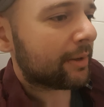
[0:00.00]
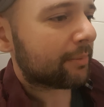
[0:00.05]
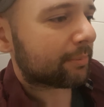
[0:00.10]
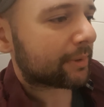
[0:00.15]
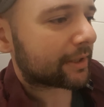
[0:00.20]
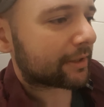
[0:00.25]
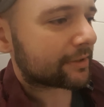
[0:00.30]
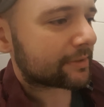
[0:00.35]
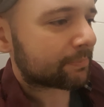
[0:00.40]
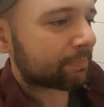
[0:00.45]

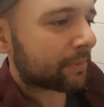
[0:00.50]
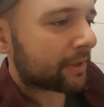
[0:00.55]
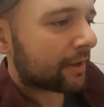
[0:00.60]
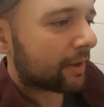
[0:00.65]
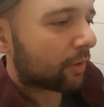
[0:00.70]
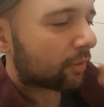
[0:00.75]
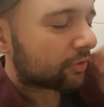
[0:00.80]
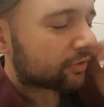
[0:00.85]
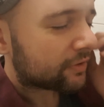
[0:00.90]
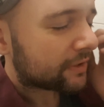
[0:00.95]
Because
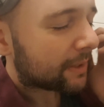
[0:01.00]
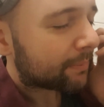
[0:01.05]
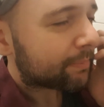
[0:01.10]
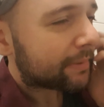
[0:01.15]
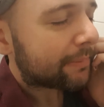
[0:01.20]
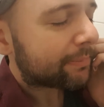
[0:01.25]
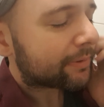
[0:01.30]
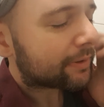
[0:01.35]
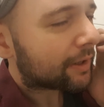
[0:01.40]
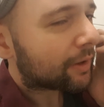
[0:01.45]
some
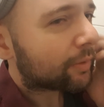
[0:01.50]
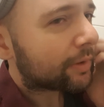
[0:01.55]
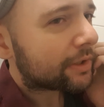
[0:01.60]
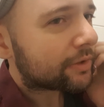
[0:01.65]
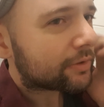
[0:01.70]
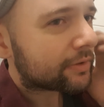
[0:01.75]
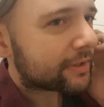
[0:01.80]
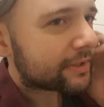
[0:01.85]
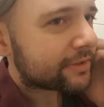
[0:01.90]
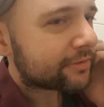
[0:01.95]
people go
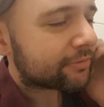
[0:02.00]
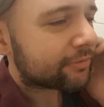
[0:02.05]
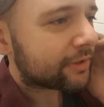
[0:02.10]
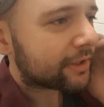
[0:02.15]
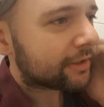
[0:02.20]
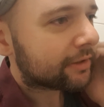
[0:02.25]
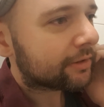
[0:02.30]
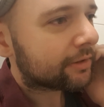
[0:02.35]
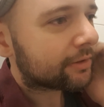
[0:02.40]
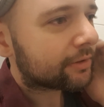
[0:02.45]
into this
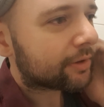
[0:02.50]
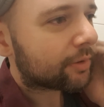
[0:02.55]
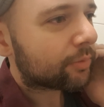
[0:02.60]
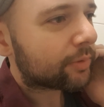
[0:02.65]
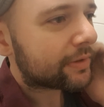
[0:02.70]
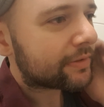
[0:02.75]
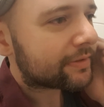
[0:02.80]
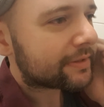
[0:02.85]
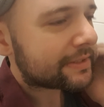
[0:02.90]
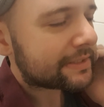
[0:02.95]
field
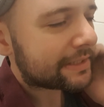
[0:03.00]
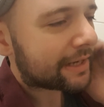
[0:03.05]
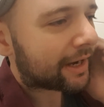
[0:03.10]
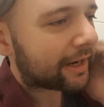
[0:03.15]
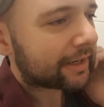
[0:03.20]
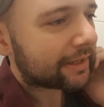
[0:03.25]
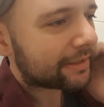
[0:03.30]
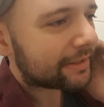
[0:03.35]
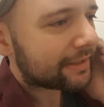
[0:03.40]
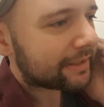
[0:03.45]
with this
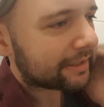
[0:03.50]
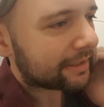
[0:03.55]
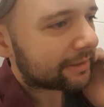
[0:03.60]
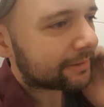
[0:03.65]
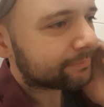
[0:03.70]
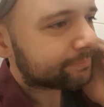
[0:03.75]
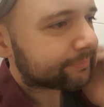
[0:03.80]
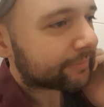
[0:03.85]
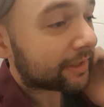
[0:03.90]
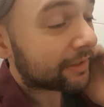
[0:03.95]
idea,
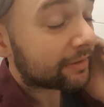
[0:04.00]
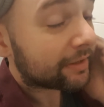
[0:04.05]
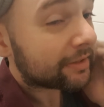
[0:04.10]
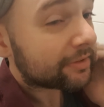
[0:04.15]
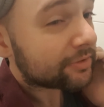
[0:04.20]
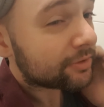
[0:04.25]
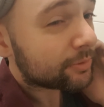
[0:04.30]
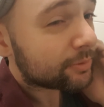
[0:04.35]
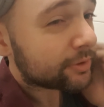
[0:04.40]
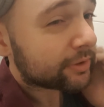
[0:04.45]
and
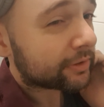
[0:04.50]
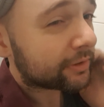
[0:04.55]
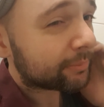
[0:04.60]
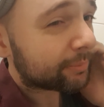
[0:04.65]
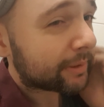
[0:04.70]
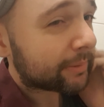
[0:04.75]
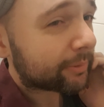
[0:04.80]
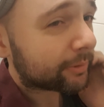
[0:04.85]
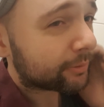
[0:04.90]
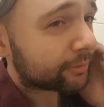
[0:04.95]
that's usually the
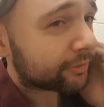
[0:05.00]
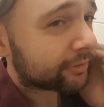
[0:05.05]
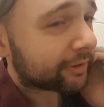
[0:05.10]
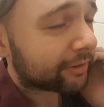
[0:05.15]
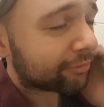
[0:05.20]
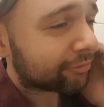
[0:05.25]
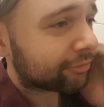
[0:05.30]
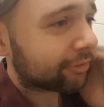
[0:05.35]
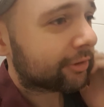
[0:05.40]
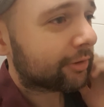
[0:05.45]
people who
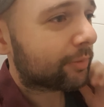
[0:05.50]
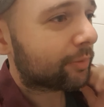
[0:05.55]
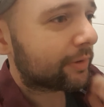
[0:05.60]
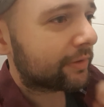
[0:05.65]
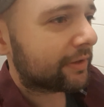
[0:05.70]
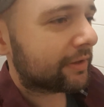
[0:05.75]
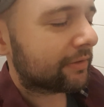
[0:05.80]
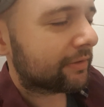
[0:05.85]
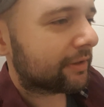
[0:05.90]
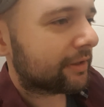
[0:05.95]
suffer
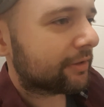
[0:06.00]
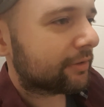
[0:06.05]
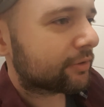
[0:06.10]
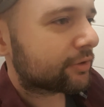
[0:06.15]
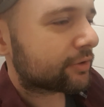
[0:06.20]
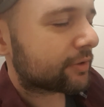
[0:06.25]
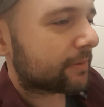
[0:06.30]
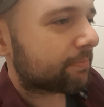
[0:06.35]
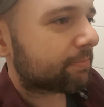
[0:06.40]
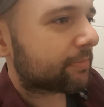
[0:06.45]
within the
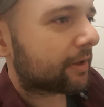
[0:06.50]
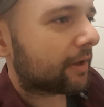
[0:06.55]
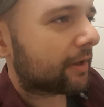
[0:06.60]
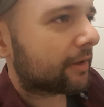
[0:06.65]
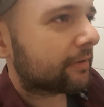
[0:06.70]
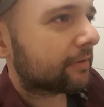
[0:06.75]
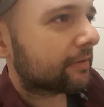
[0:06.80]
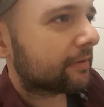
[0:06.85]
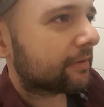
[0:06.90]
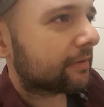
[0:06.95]
industry.
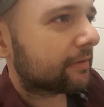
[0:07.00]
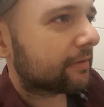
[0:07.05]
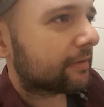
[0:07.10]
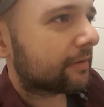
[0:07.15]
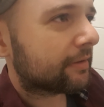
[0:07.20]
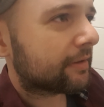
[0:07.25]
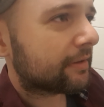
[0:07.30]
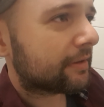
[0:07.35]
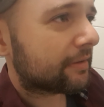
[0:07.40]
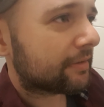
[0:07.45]
And
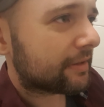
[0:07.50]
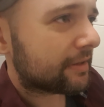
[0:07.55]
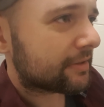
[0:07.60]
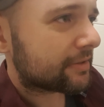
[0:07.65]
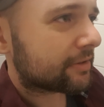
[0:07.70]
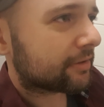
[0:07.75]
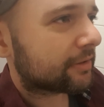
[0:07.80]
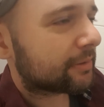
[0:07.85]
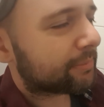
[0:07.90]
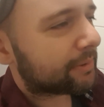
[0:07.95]
th
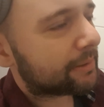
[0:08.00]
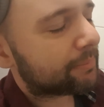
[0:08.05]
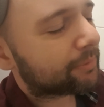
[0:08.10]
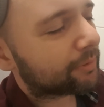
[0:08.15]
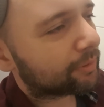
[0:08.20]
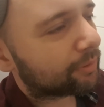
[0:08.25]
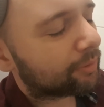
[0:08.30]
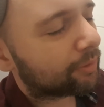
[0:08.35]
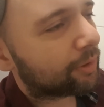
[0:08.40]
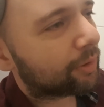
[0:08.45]
these are the
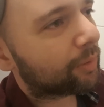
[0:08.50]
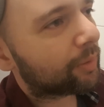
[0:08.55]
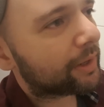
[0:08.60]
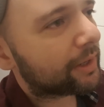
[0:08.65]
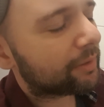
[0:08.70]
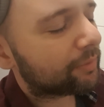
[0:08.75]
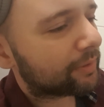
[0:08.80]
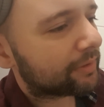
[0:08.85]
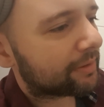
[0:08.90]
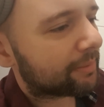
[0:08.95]
people who go
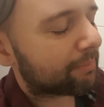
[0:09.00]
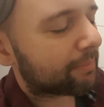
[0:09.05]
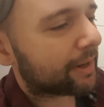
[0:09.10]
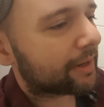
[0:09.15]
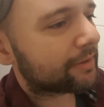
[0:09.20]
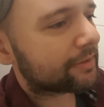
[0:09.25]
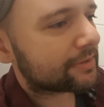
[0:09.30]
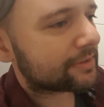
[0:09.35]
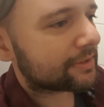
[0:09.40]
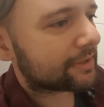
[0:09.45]
in with the
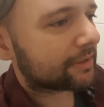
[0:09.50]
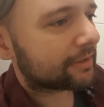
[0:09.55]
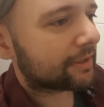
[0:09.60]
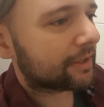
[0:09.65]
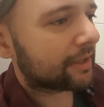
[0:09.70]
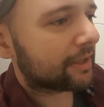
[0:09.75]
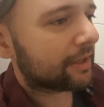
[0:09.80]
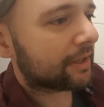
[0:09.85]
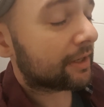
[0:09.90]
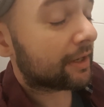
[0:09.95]
mindset,
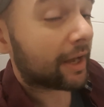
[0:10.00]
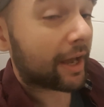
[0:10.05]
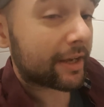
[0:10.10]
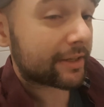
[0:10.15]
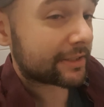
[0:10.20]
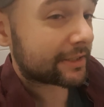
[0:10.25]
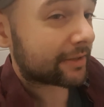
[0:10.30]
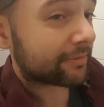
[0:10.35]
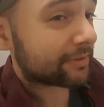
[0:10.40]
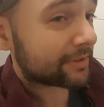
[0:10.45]

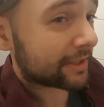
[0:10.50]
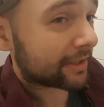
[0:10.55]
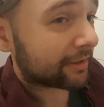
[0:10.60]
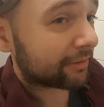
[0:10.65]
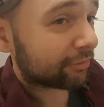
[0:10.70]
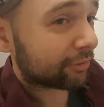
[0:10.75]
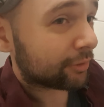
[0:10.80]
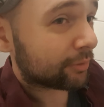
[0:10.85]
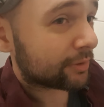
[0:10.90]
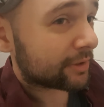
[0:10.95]
as I've said
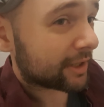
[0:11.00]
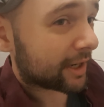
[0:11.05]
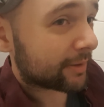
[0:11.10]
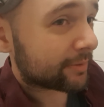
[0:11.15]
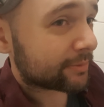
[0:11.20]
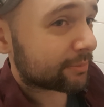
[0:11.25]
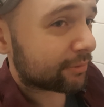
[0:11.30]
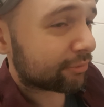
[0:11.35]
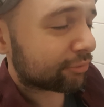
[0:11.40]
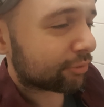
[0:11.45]
a few
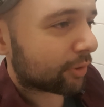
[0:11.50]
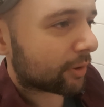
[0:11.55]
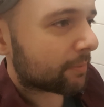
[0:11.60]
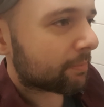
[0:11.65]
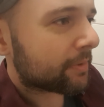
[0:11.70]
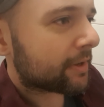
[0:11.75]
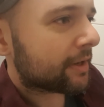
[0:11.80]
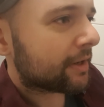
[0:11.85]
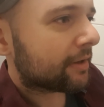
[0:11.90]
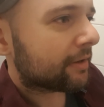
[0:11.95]
times
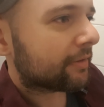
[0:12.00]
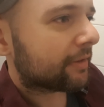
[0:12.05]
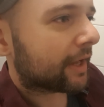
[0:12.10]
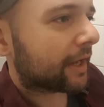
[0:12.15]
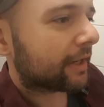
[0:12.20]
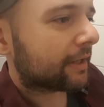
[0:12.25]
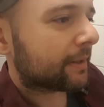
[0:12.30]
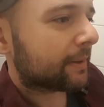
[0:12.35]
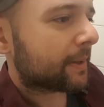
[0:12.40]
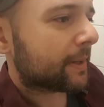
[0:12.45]
before,
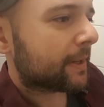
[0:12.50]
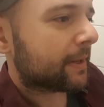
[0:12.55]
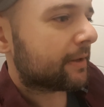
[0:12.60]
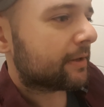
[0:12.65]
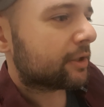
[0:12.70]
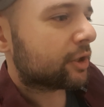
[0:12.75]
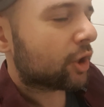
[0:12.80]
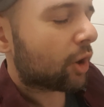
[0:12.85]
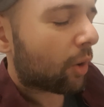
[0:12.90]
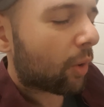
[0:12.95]
that
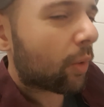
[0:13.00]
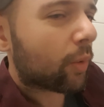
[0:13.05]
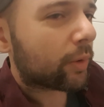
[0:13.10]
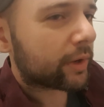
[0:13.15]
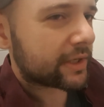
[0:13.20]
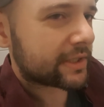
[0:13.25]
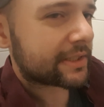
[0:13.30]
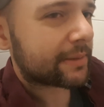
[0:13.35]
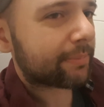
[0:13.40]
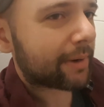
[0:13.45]

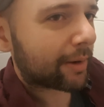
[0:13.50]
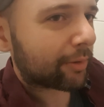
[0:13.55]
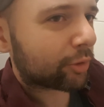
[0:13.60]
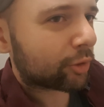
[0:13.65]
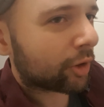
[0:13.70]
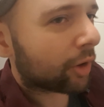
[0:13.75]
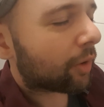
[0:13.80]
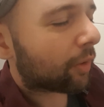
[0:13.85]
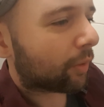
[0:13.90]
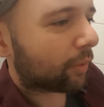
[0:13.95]
code is about
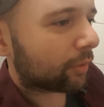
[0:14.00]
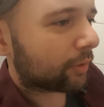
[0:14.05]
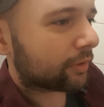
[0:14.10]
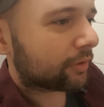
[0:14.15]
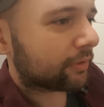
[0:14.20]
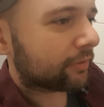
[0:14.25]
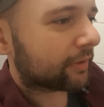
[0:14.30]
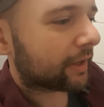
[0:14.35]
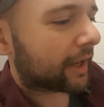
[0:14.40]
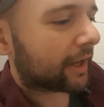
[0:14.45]

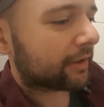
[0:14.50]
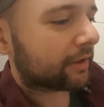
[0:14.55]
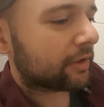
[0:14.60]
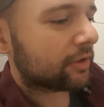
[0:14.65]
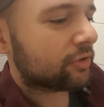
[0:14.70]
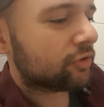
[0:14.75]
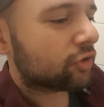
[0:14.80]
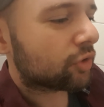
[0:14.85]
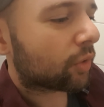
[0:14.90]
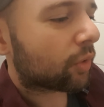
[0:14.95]
code, that
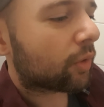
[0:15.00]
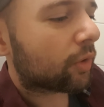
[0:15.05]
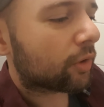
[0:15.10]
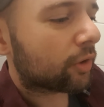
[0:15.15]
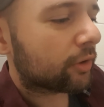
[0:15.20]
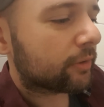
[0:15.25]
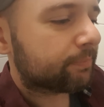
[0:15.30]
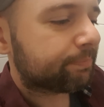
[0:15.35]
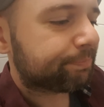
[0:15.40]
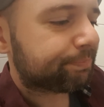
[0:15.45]

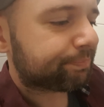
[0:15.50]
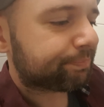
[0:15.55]
your